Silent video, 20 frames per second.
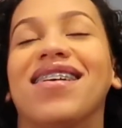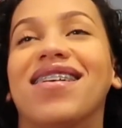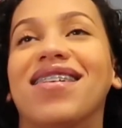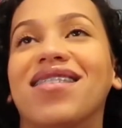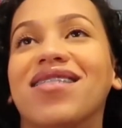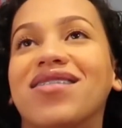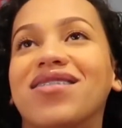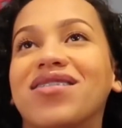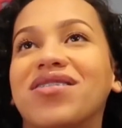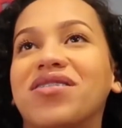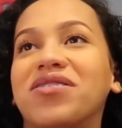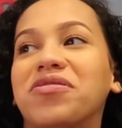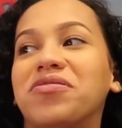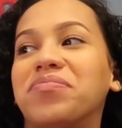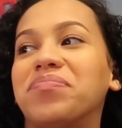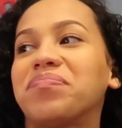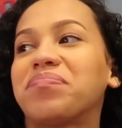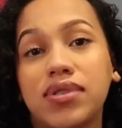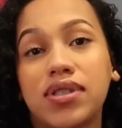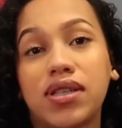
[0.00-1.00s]

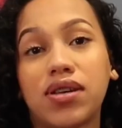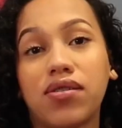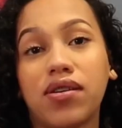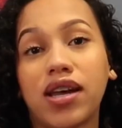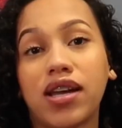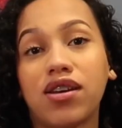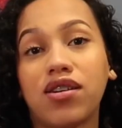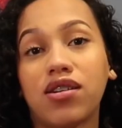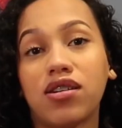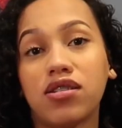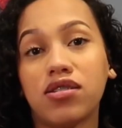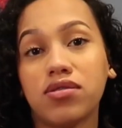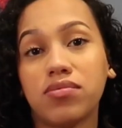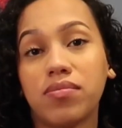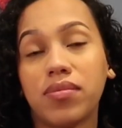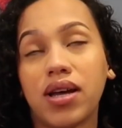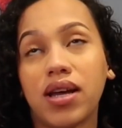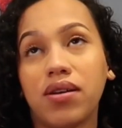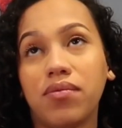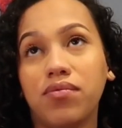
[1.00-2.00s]
so I
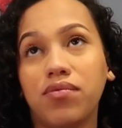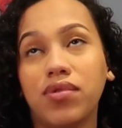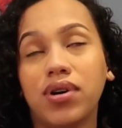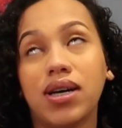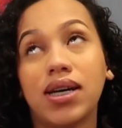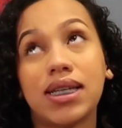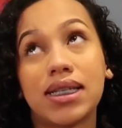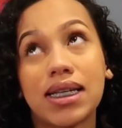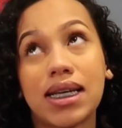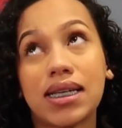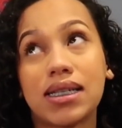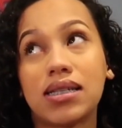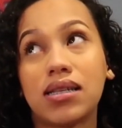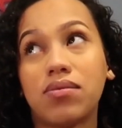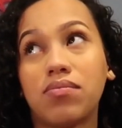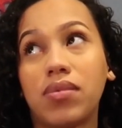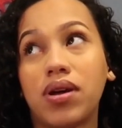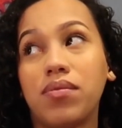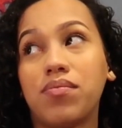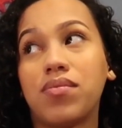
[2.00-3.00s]

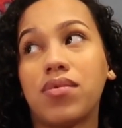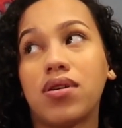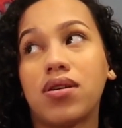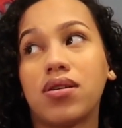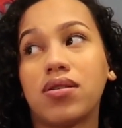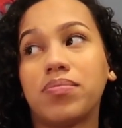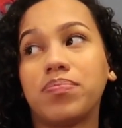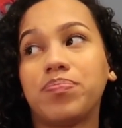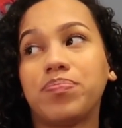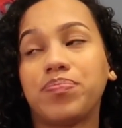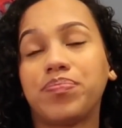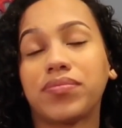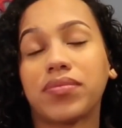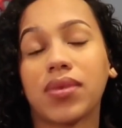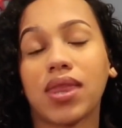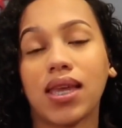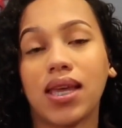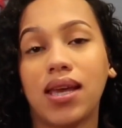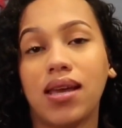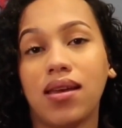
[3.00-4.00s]
texted my mom,
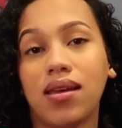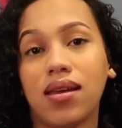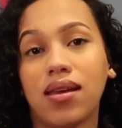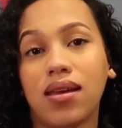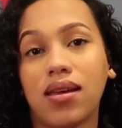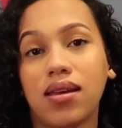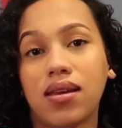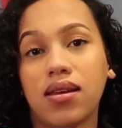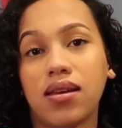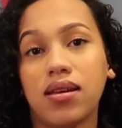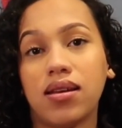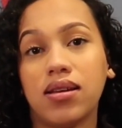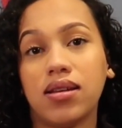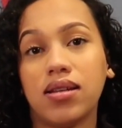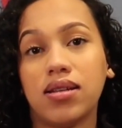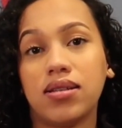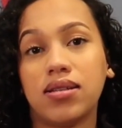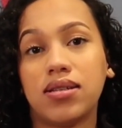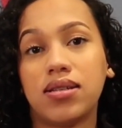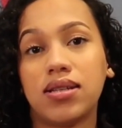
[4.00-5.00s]

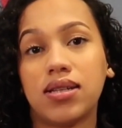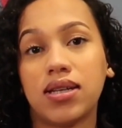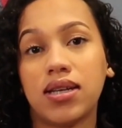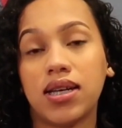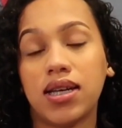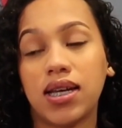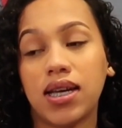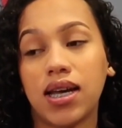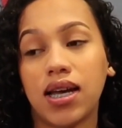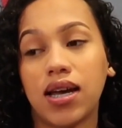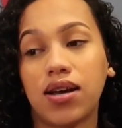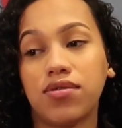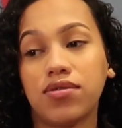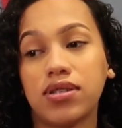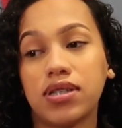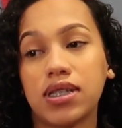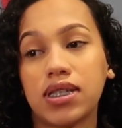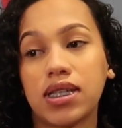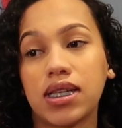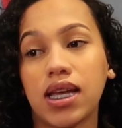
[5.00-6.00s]
and I
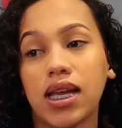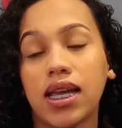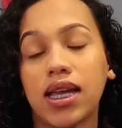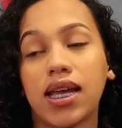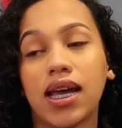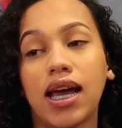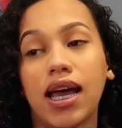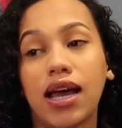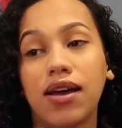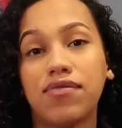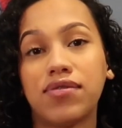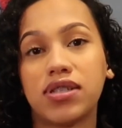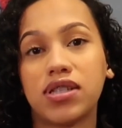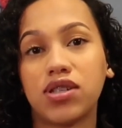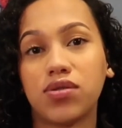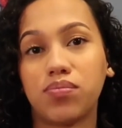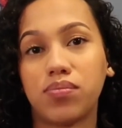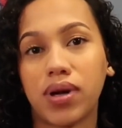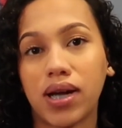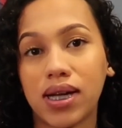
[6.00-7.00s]
was like, I have a
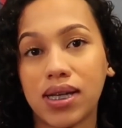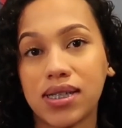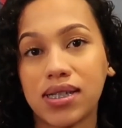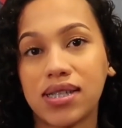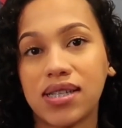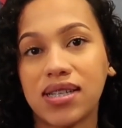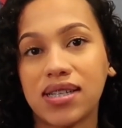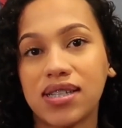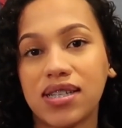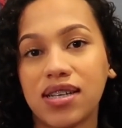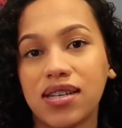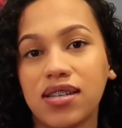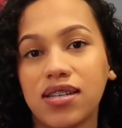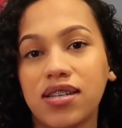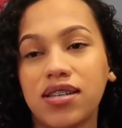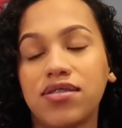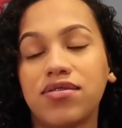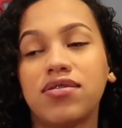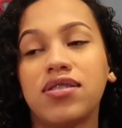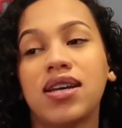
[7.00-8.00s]
surprise to tell
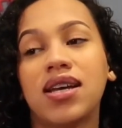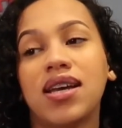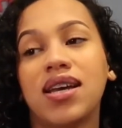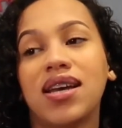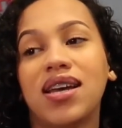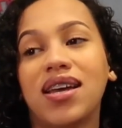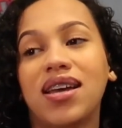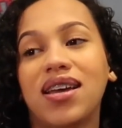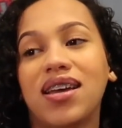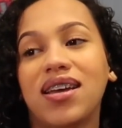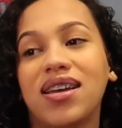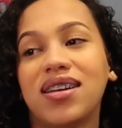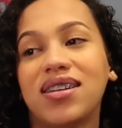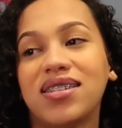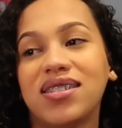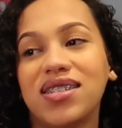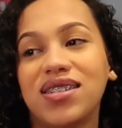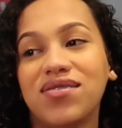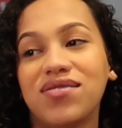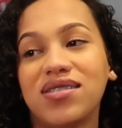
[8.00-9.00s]
you.
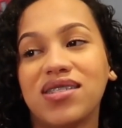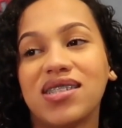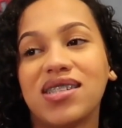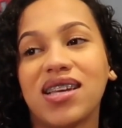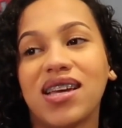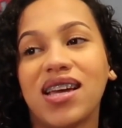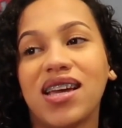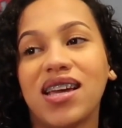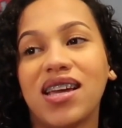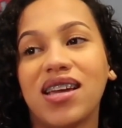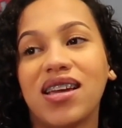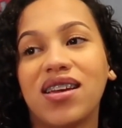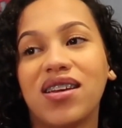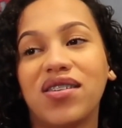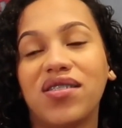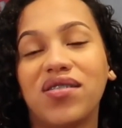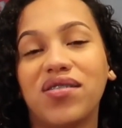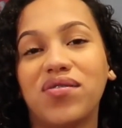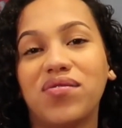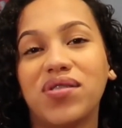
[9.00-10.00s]
And she was like,
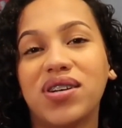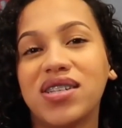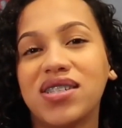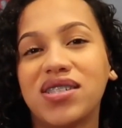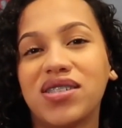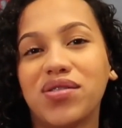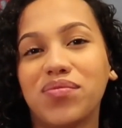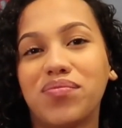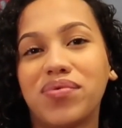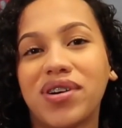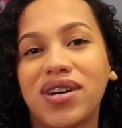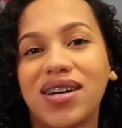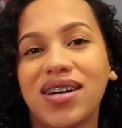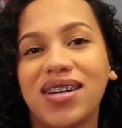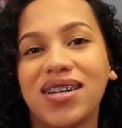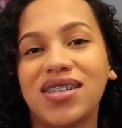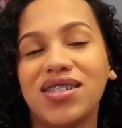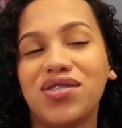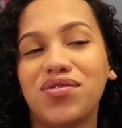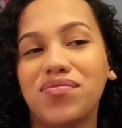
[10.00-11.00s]
what
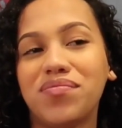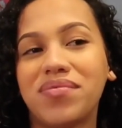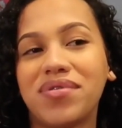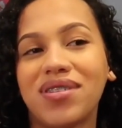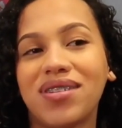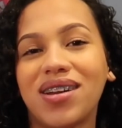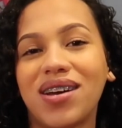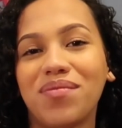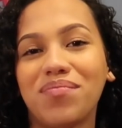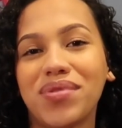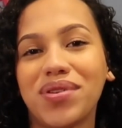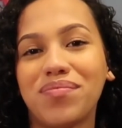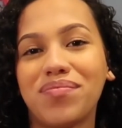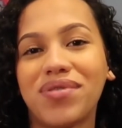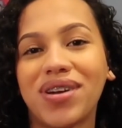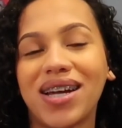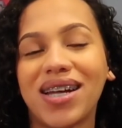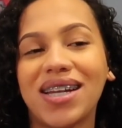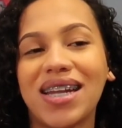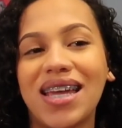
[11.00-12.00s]
surprise? You better not be
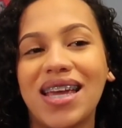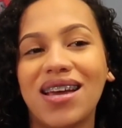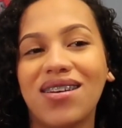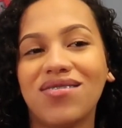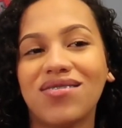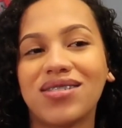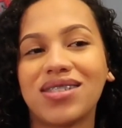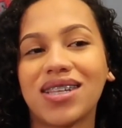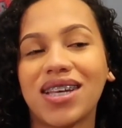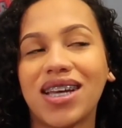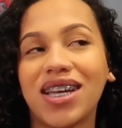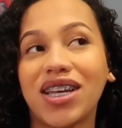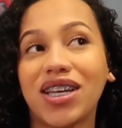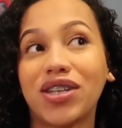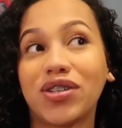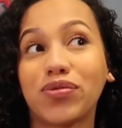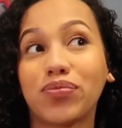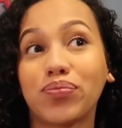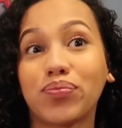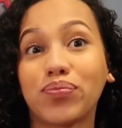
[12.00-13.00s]
pregnant. I was like,